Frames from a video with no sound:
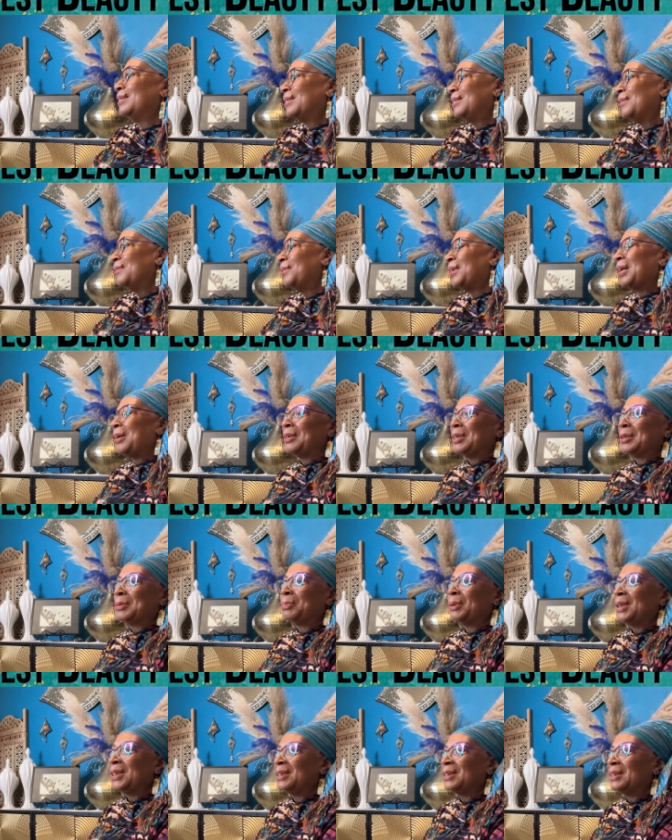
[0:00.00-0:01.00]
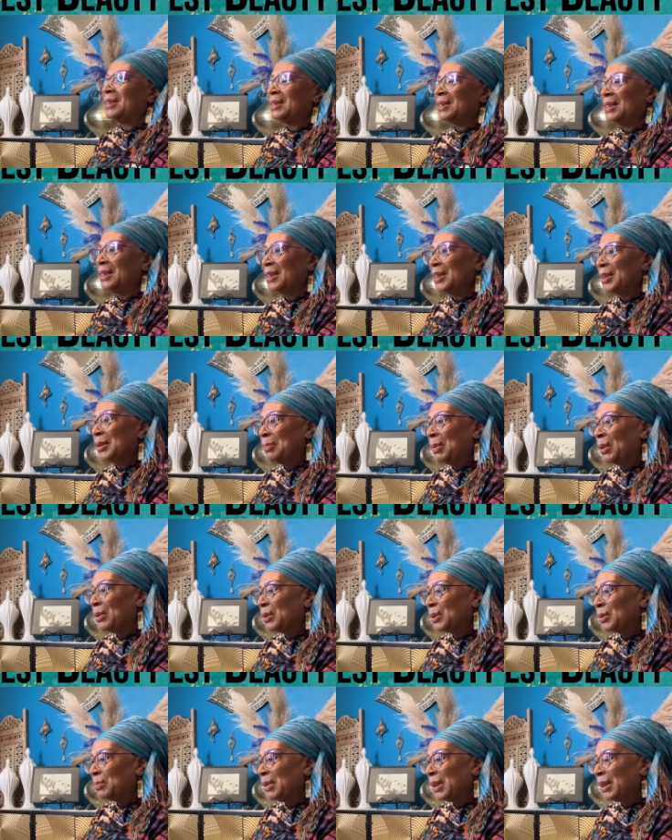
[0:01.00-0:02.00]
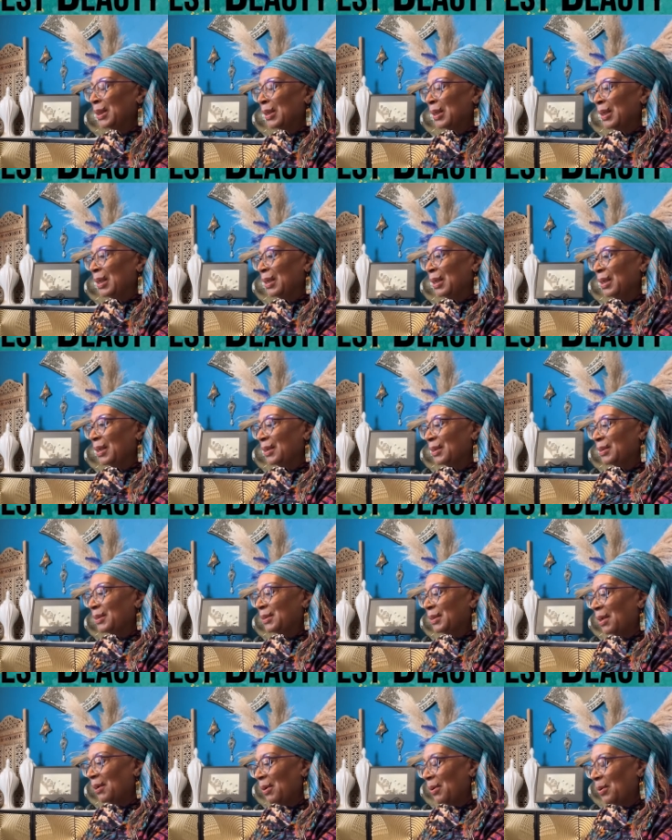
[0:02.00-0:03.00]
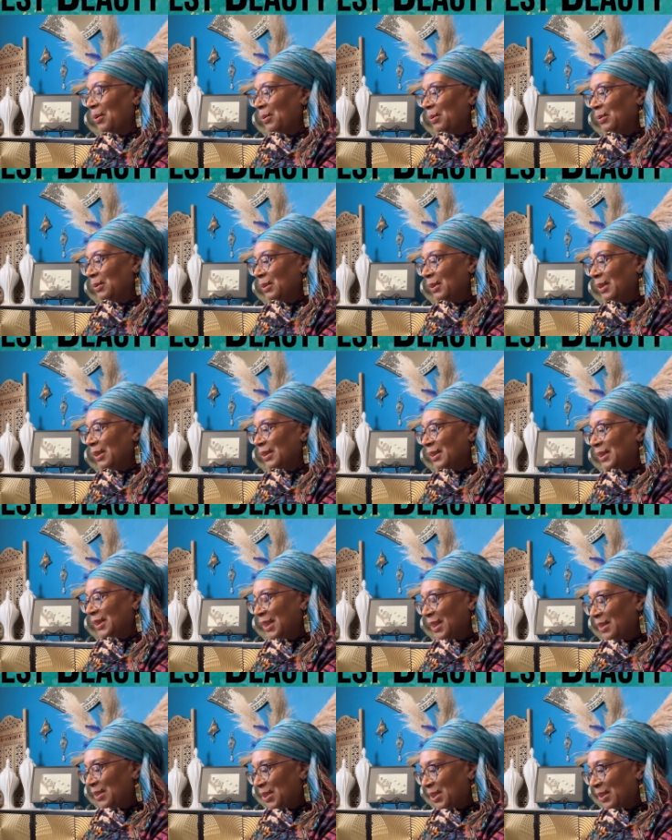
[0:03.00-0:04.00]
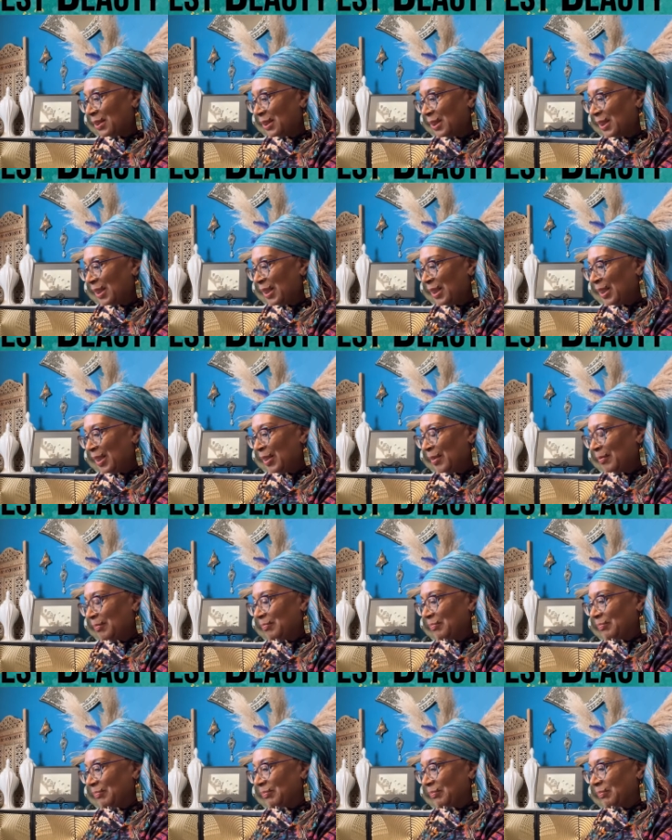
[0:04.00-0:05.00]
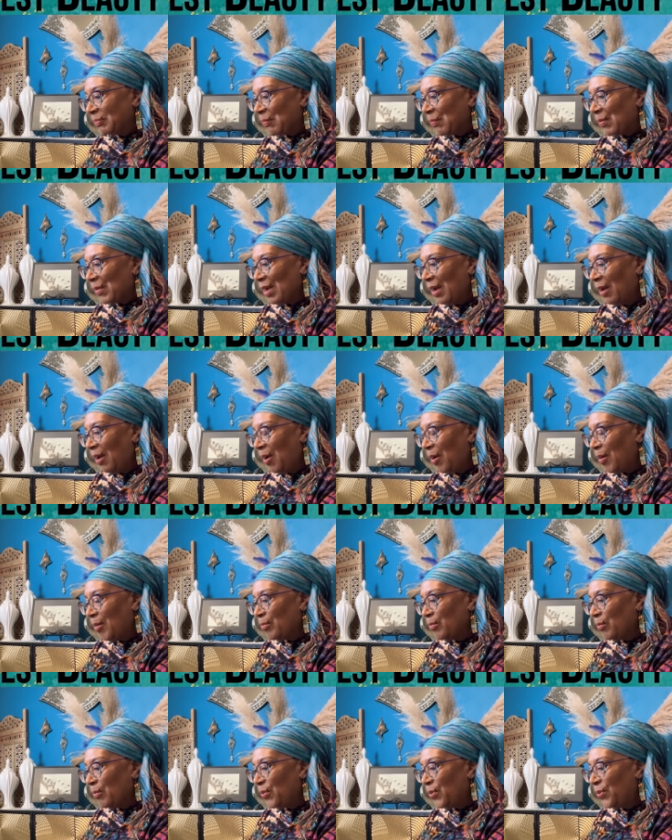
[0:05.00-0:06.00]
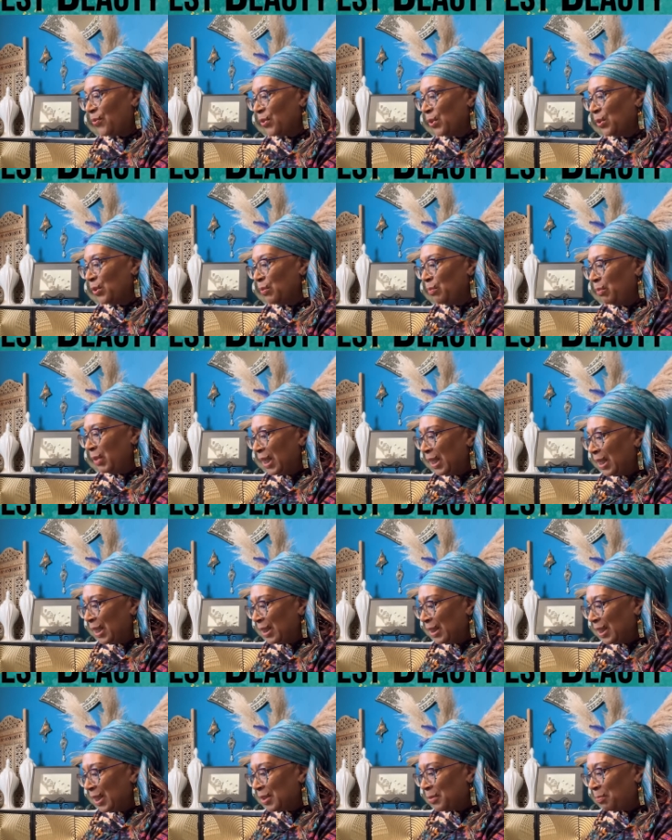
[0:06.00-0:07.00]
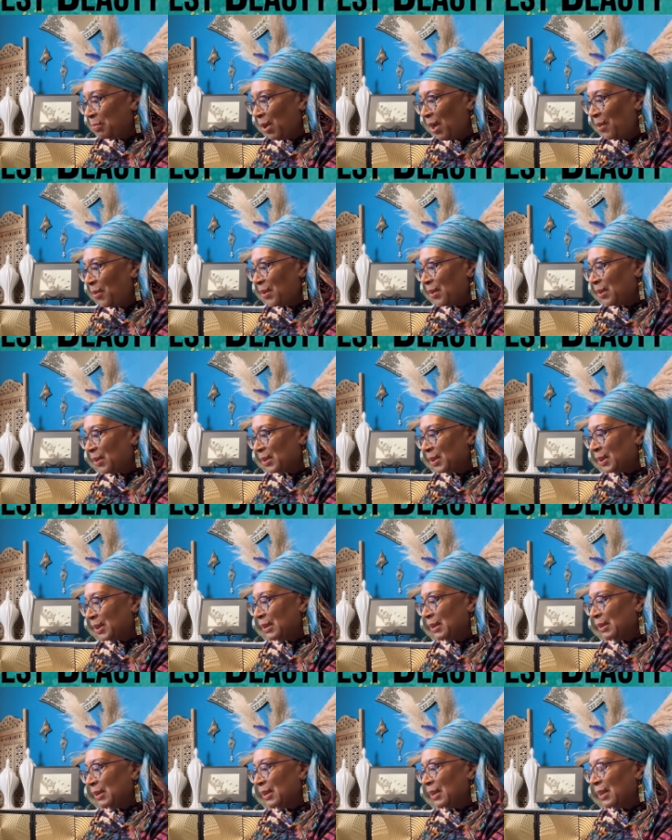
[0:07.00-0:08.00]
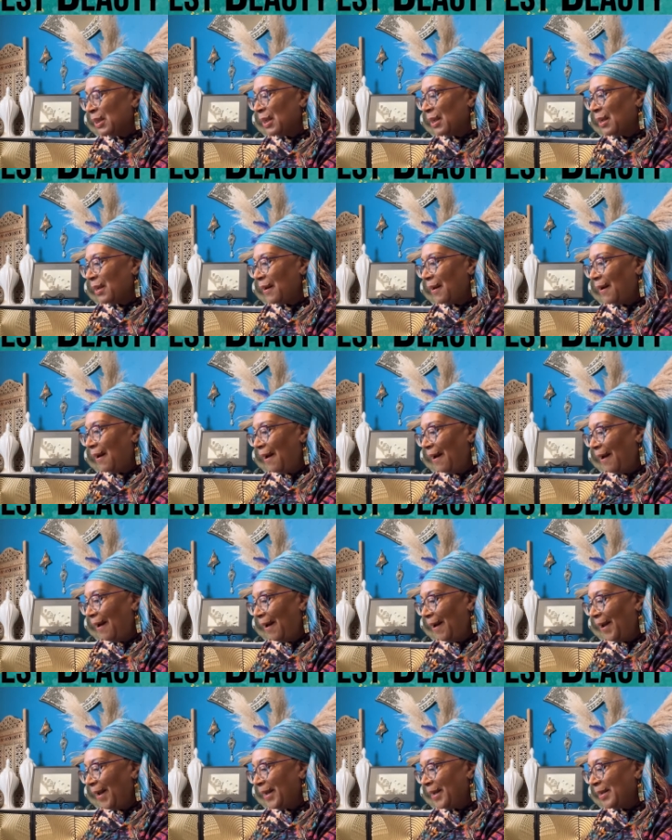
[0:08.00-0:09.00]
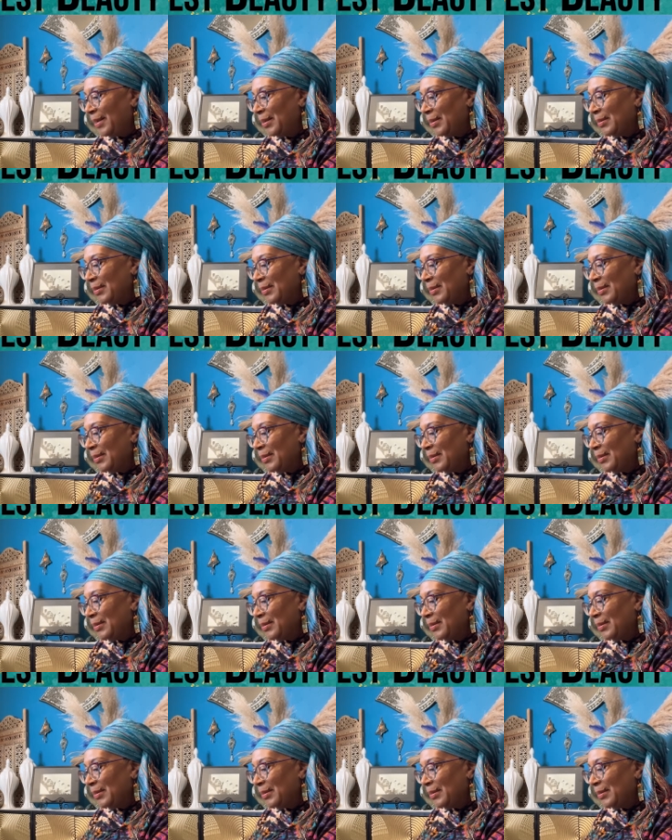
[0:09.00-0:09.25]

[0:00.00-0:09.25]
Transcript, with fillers: to various places and expose me. Mm-hmm. So essentially, um, through meeting these brothers, I